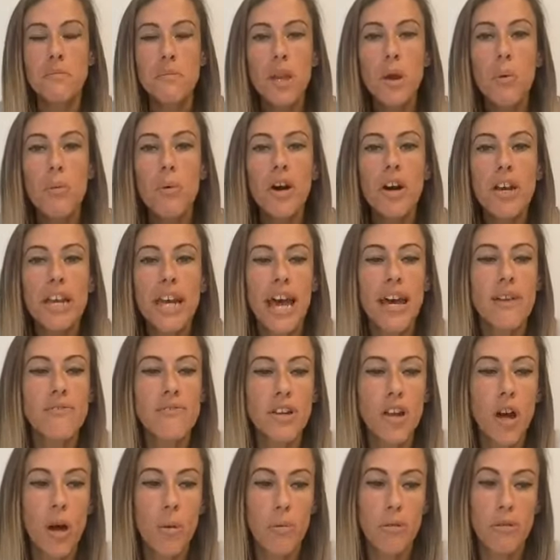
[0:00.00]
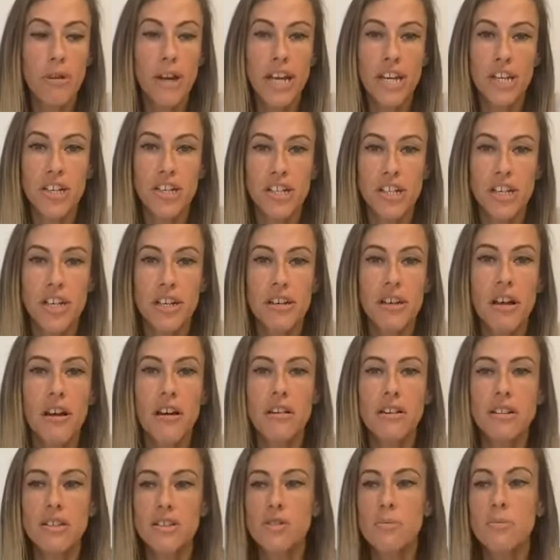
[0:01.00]
were going to have an operation,
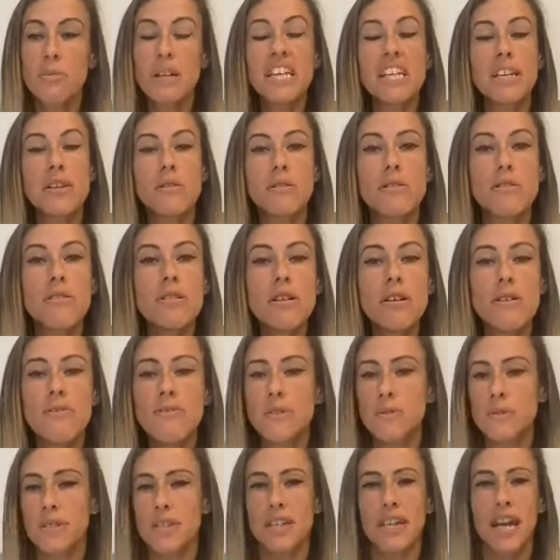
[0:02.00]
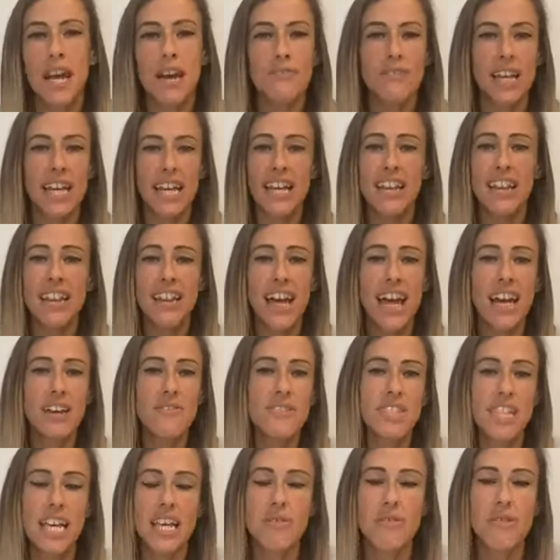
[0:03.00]
or somebody you loved was going to have like a
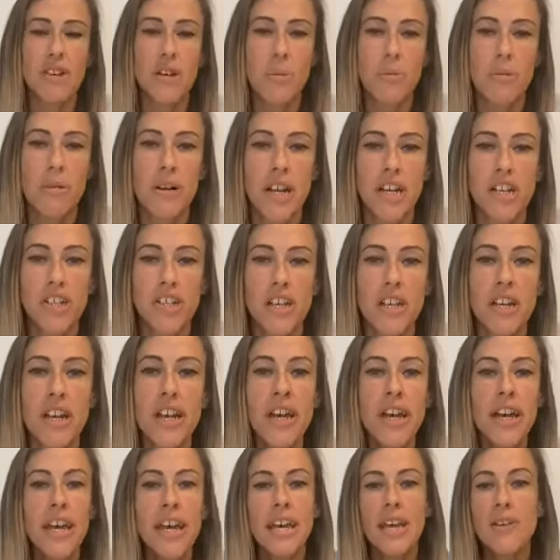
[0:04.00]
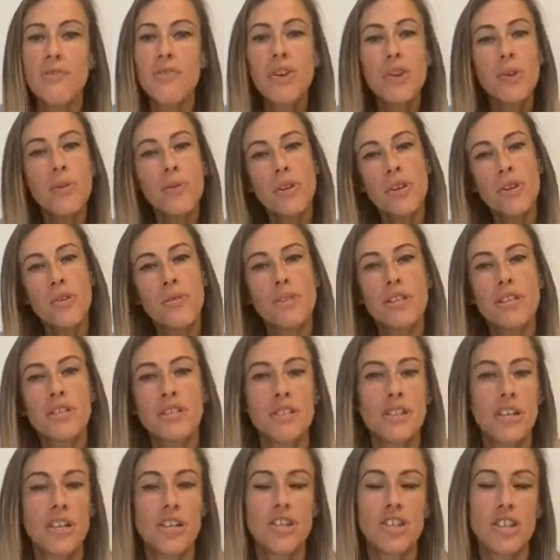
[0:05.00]
life-saving operation, if you knew the
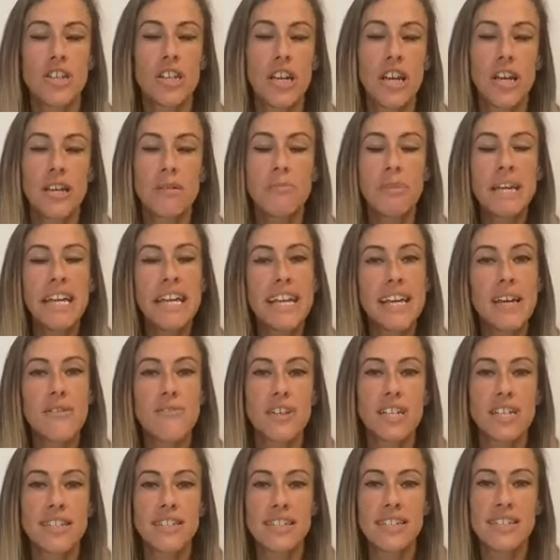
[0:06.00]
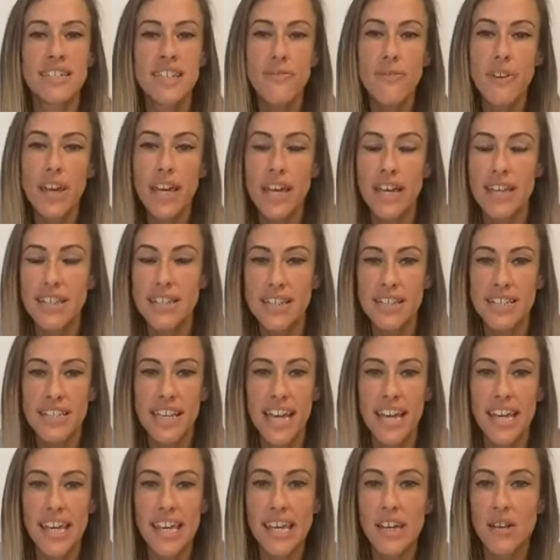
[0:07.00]
surgeon had been given a certificate to
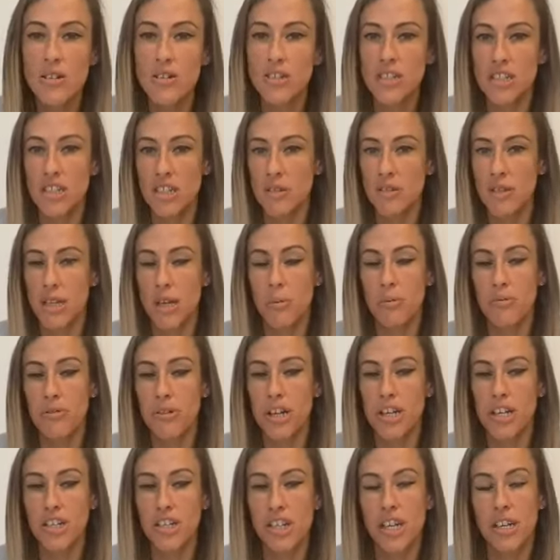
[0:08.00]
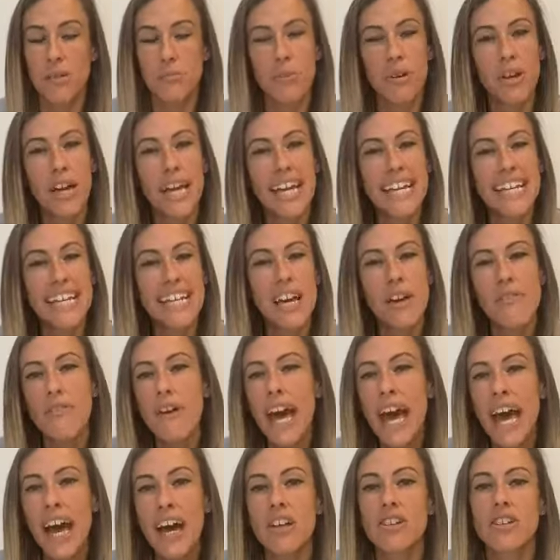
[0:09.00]
say he could do the operation, but he'd never
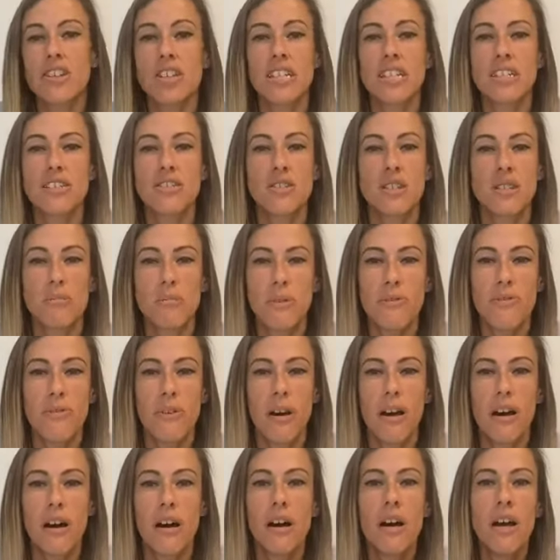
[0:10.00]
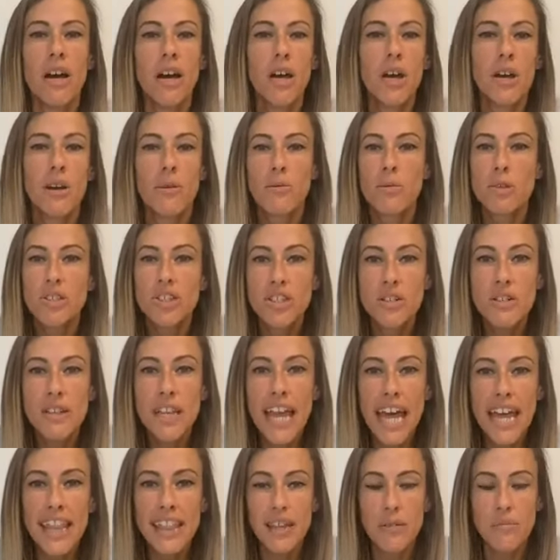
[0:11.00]
actually done it before, would you
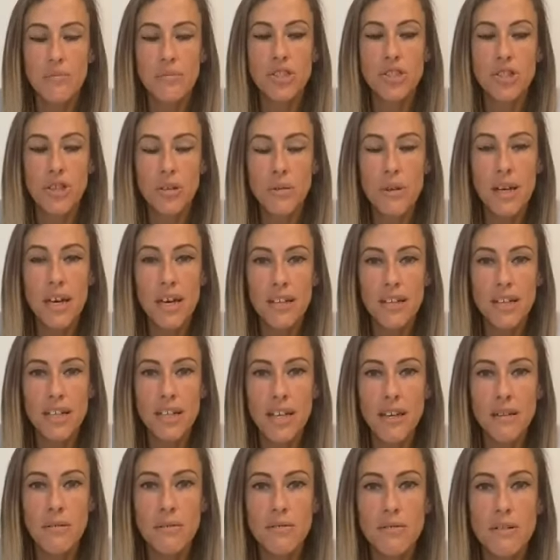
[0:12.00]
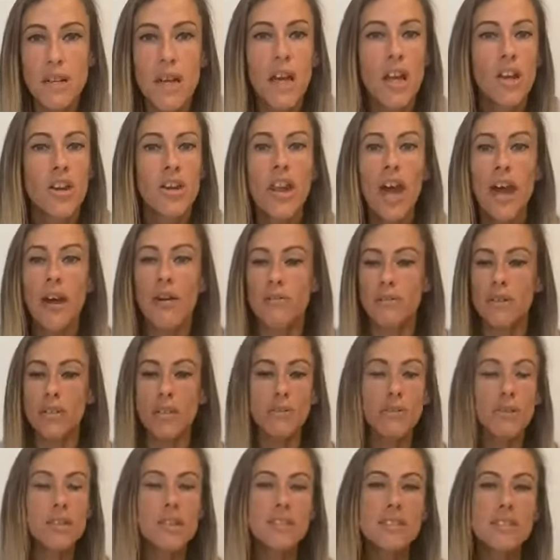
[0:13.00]
let them do it on you? No,
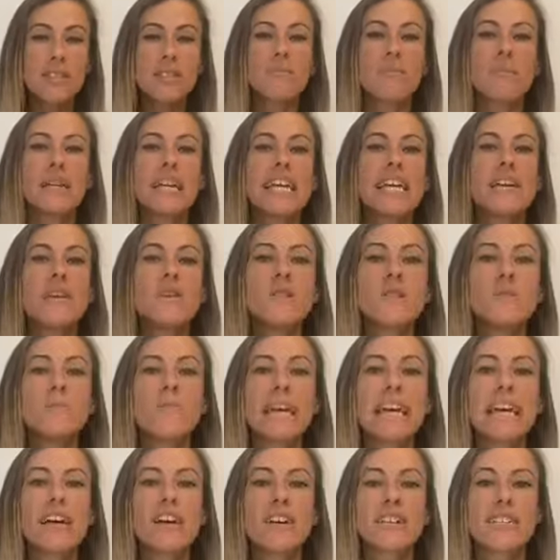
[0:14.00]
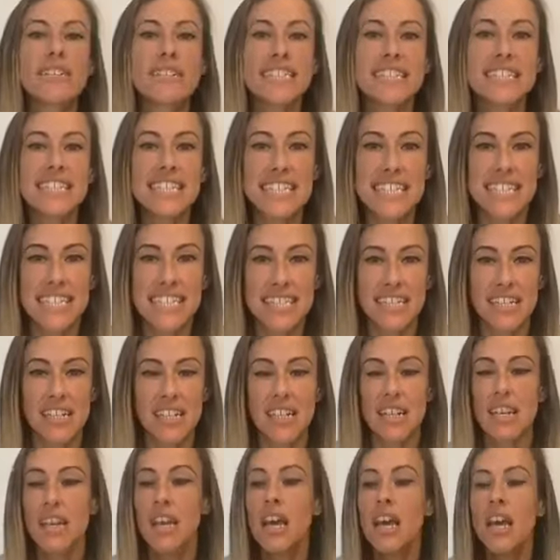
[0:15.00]
you want somebody who's been
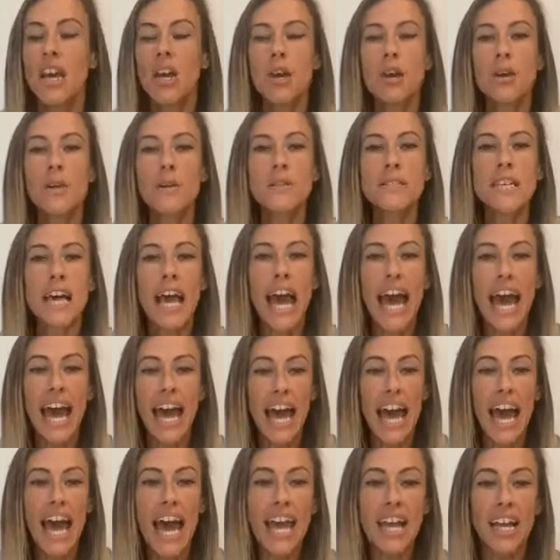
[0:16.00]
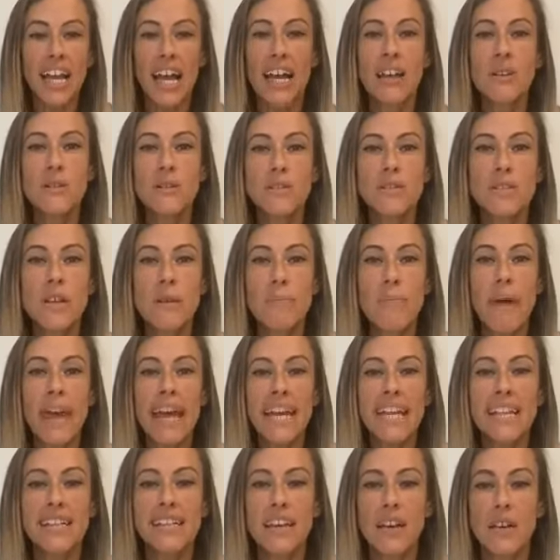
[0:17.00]
consistent, who's done
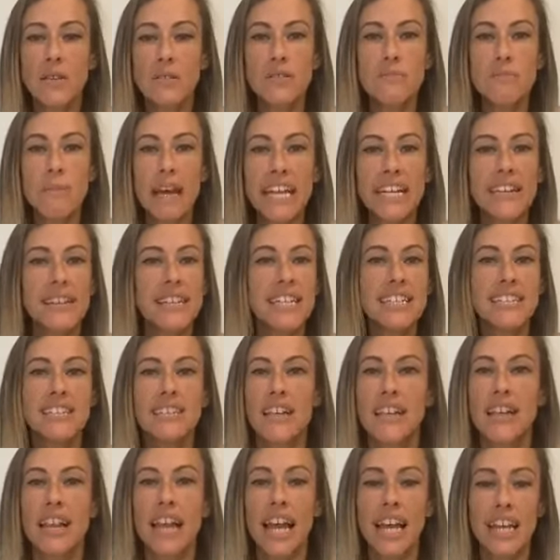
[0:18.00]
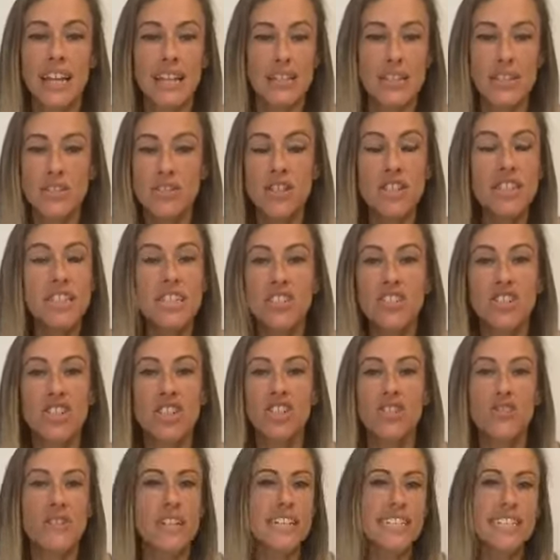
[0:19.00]
the
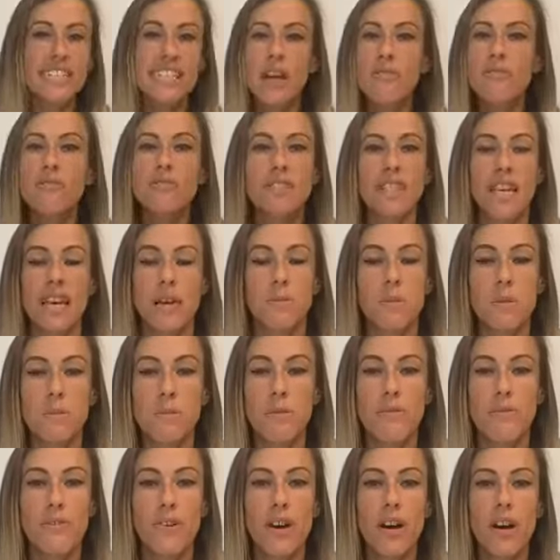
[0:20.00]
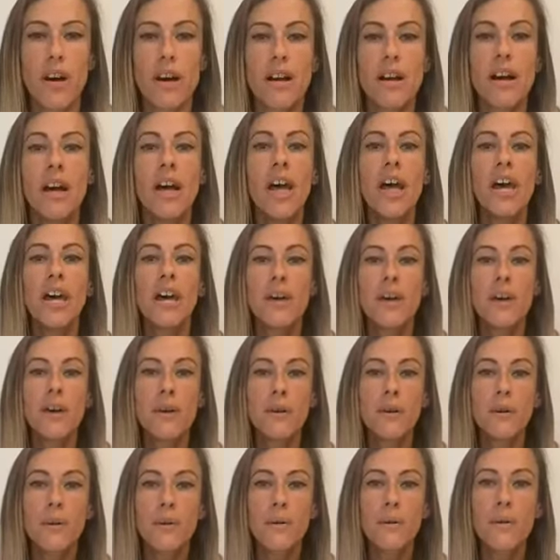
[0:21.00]
surgery several times before,
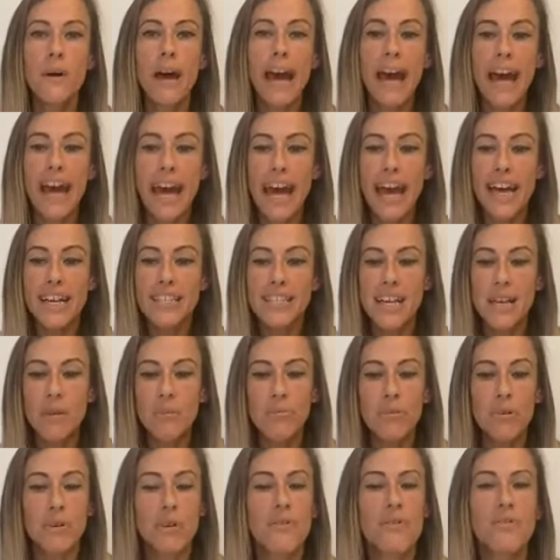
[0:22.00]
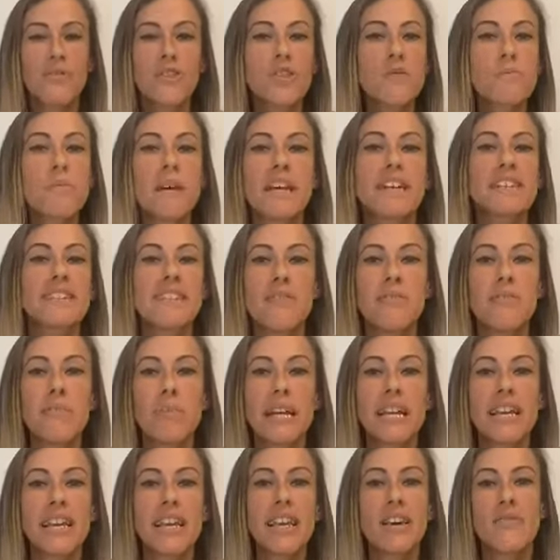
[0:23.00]
who has improved just because they've
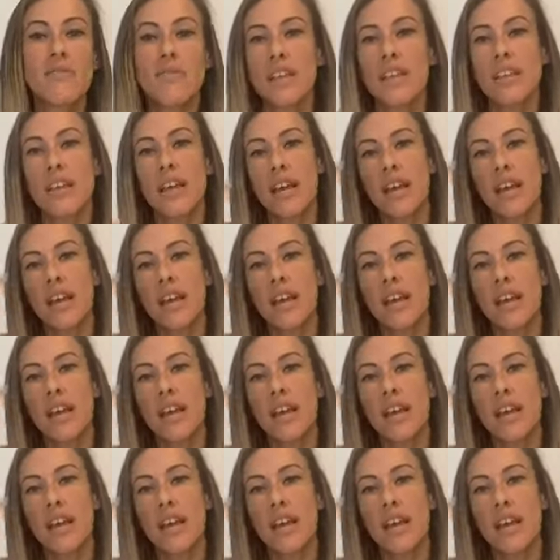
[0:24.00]
been given